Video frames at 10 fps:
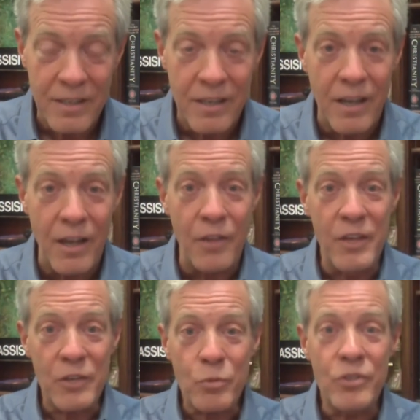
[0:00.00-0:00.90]
This
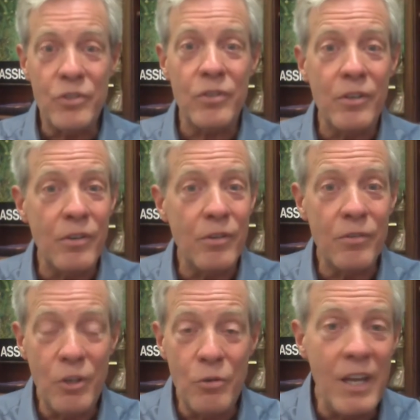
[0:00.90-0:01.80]
was
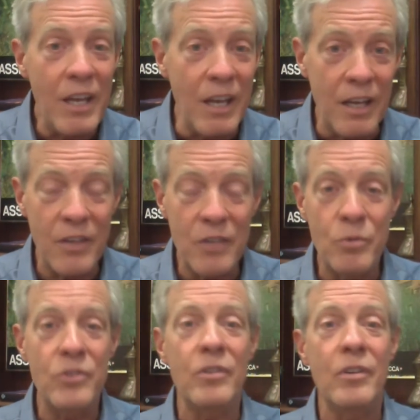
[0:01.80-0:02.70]
unique. This was
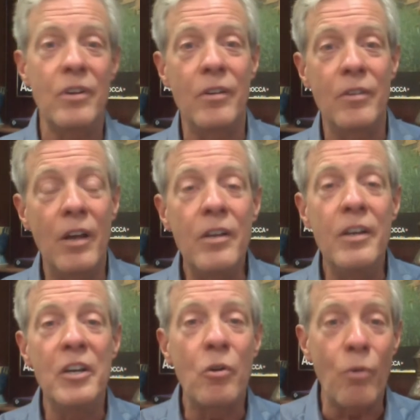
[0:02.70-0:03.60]
an
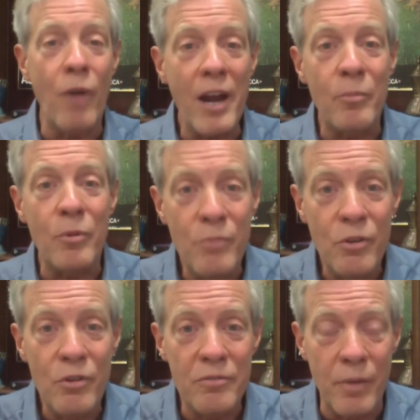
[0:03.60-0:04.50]
incredible
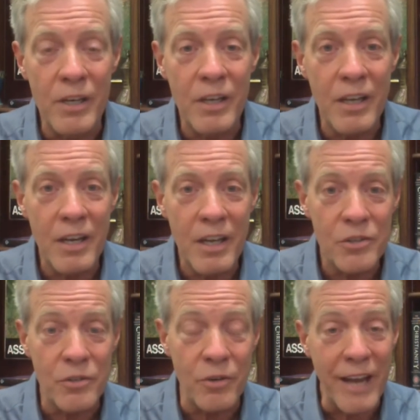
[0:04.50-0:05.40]
movement in
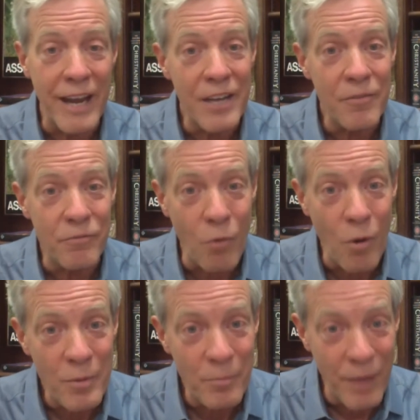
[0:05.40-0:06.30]
history, and it formed the
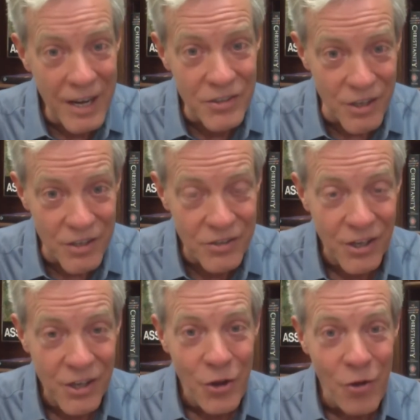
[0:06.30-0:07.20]
basis
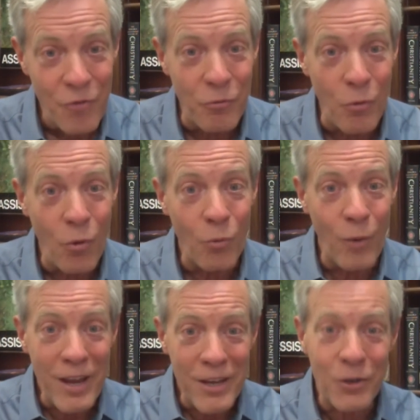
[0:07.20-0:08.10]
for
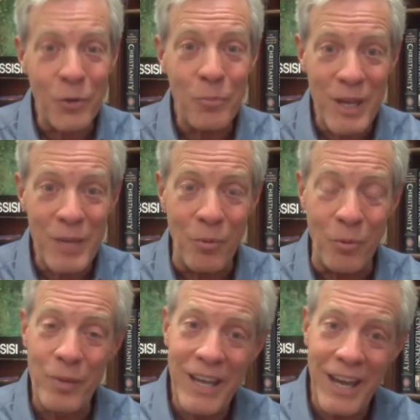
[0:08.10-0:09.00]
regular people
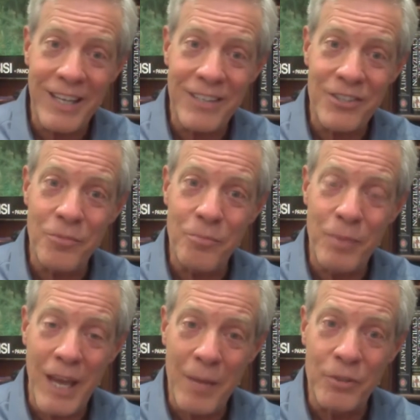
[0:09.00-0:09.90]
beginning to be
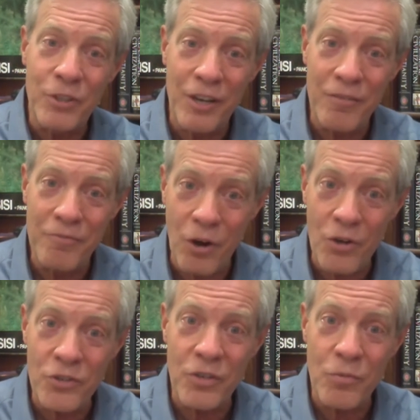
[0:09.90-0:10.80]
able to converse
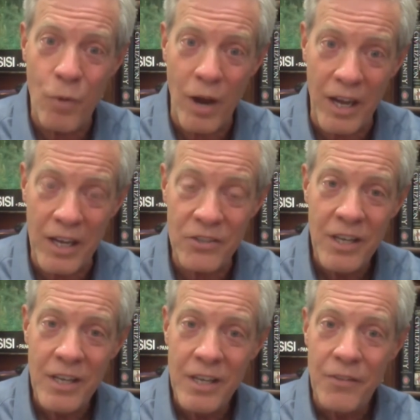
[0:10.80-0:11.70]
in ways
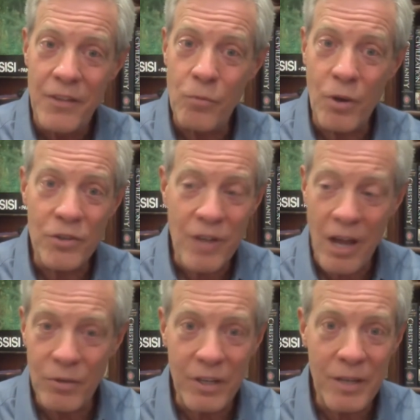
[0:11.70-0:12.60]
that was not
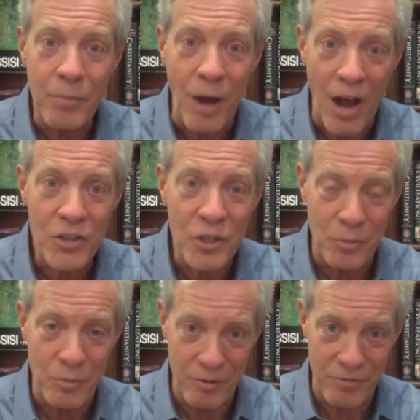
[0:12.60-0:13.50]
really possible
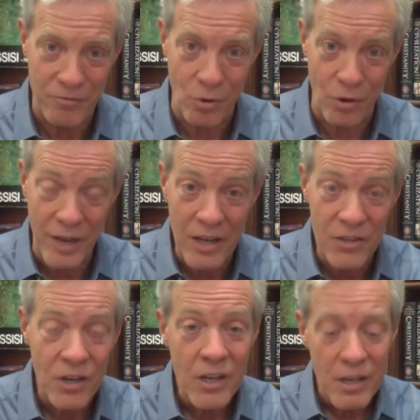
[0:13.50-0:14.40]
before. That is,
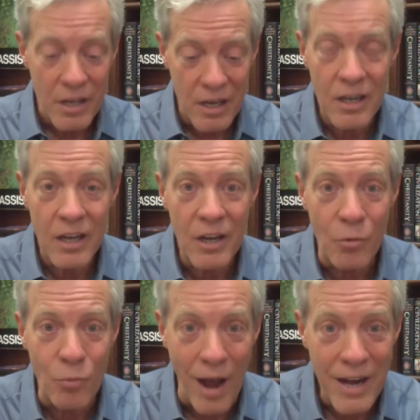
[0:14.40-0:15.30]
in a
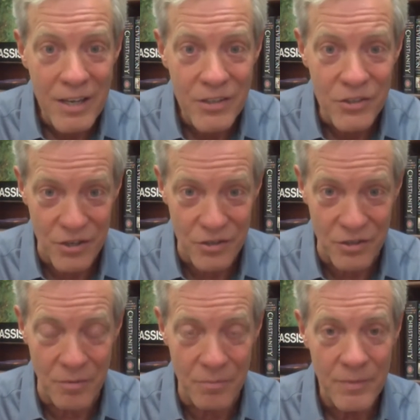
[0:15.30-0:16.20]
writing system
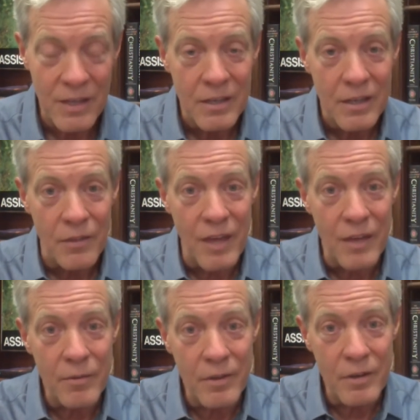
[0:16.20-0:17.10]
that
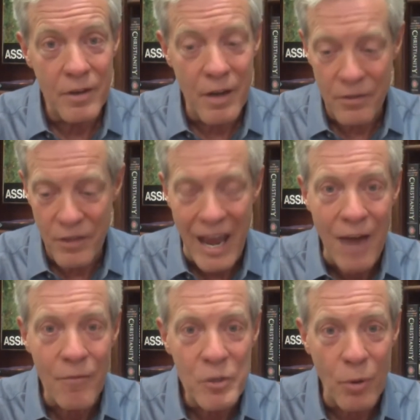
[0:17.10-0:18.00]
the average
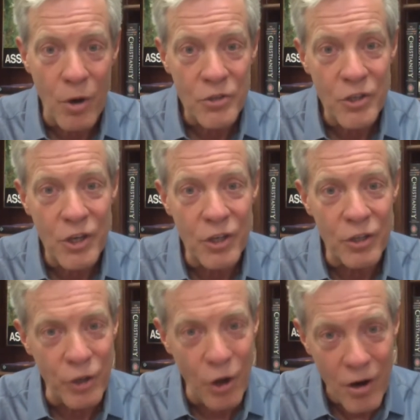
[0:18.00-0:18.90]
person could
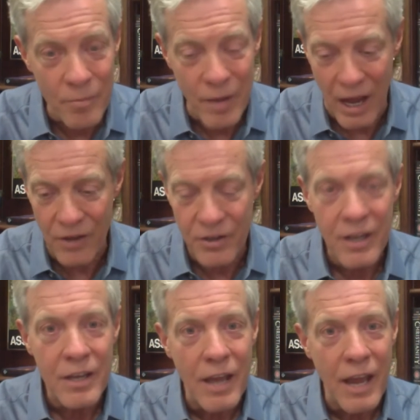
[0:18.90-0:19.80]
learn about
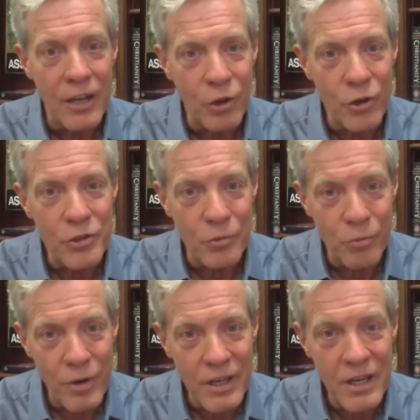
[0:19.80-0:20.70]
and learn to
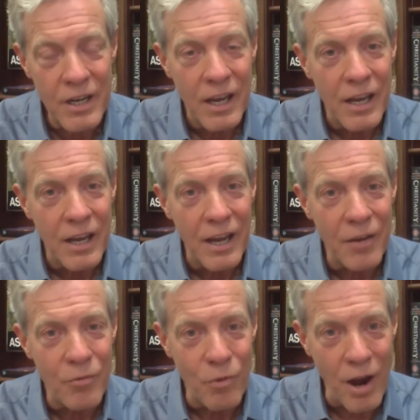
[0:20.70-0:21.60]
read and
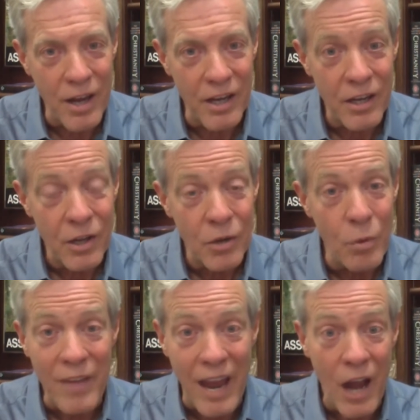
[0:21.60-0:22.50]
write
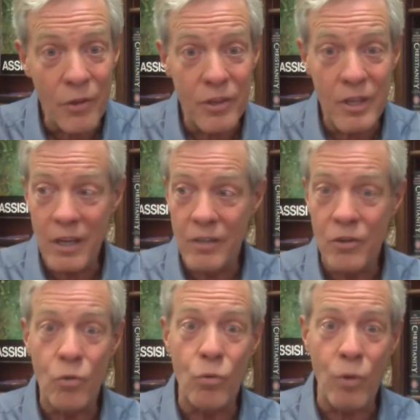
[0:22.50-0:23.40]
without the
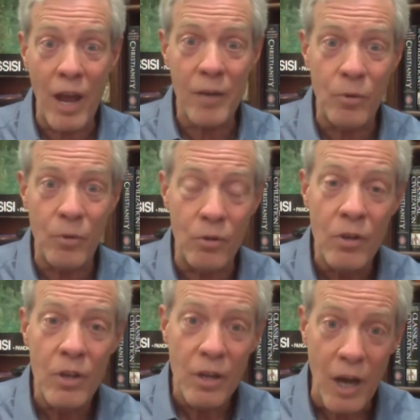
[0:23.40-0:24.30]
incredible
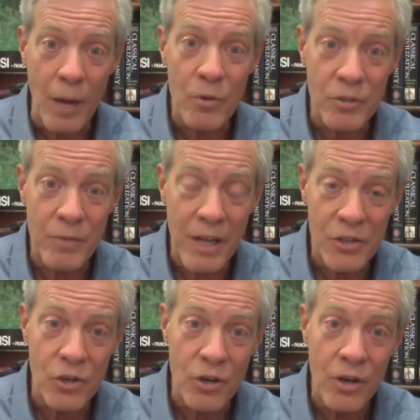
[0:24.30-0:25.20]
cumbersome nature
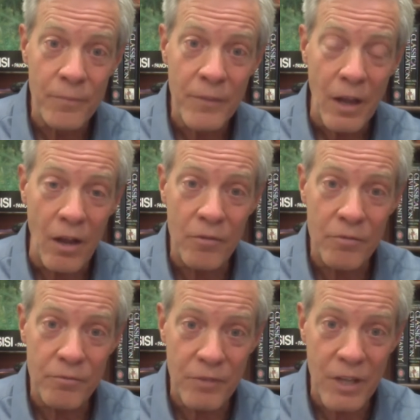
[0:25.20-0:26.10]
of
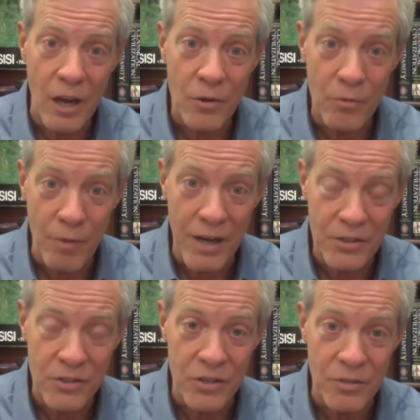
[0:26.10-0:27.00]
the other writing
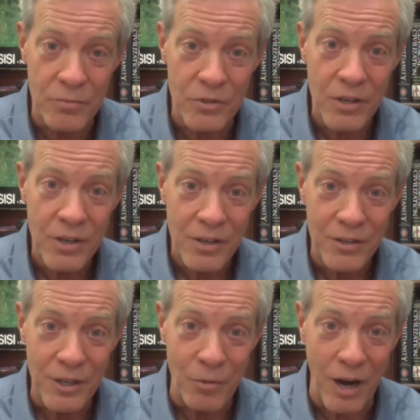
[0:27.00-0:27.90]
systems that
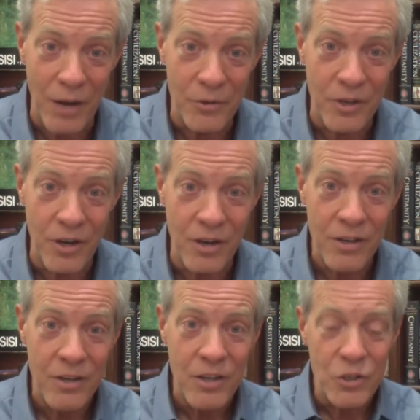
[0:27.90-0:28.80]
were out there.
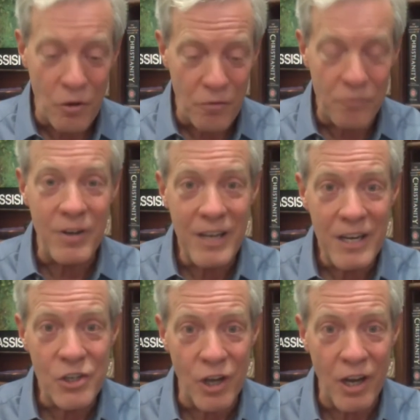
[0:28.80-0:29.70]
So
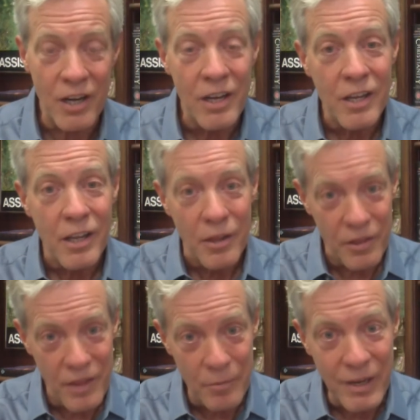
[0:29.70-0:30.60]
Phoenician, that
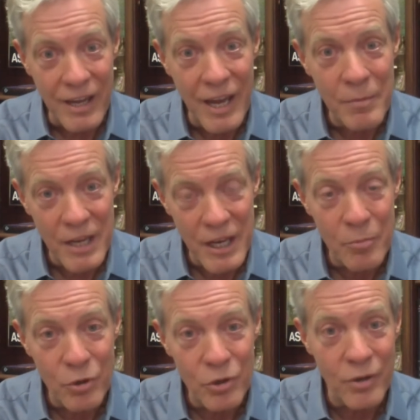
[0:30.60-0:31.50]
became
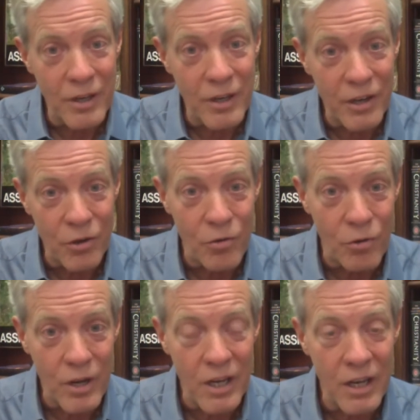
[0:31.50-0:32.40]
Hebrew and later
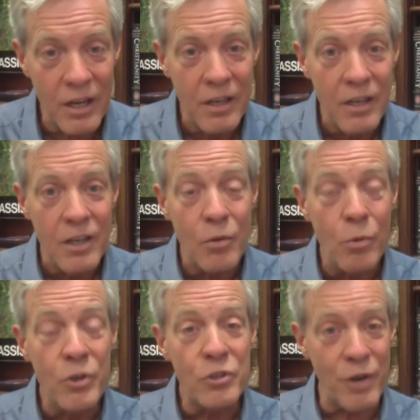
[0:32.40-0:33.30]
Greek, was
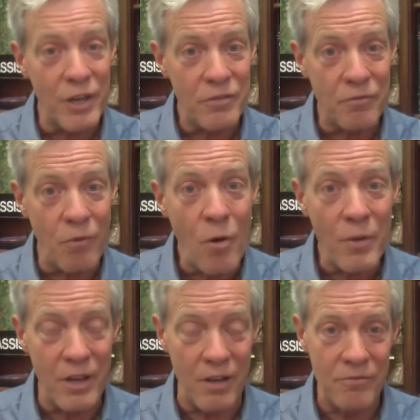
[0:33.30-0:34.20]

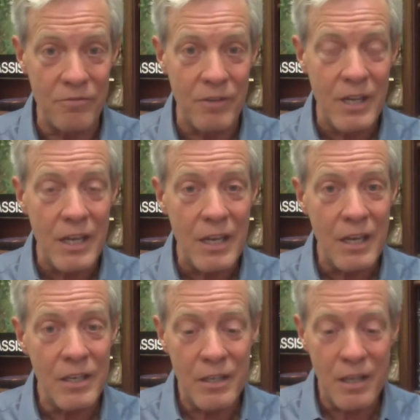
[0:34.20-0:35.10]
transformative in
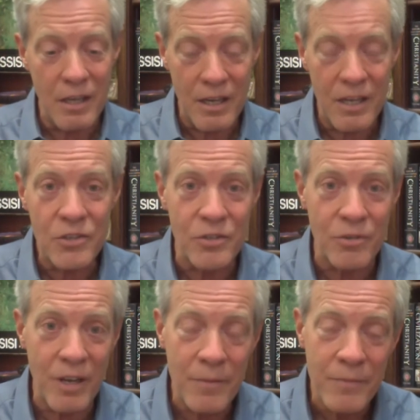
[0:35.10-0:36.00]
the history
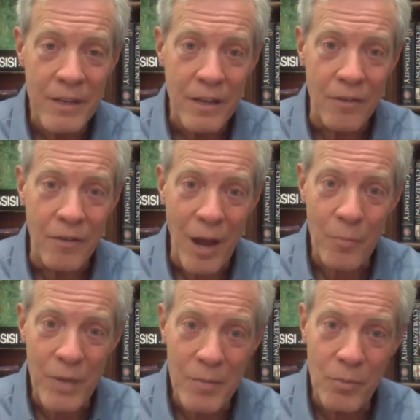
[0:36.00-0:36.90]
of how
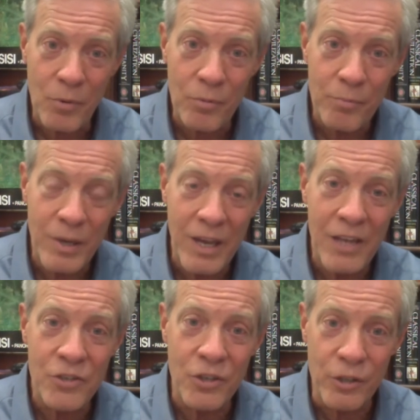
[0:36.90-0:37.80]
people began to
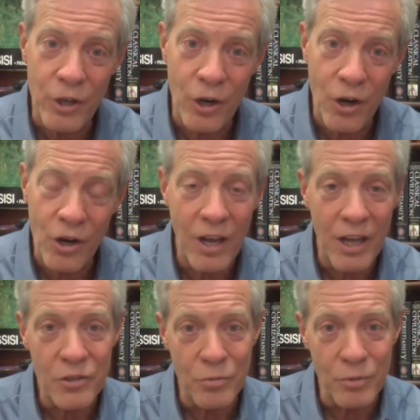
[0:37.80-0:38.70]
learn and to
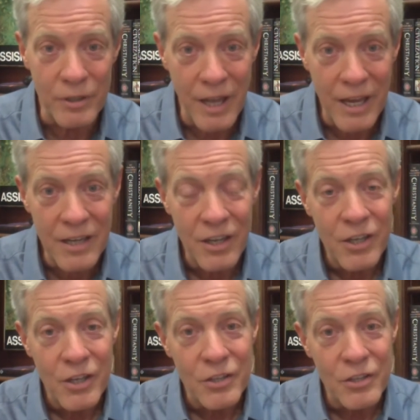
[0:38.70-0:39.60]
relate
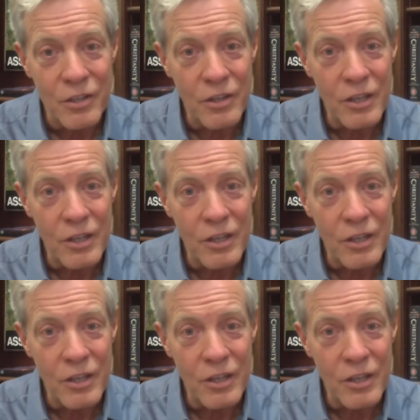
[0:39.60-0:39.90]
to the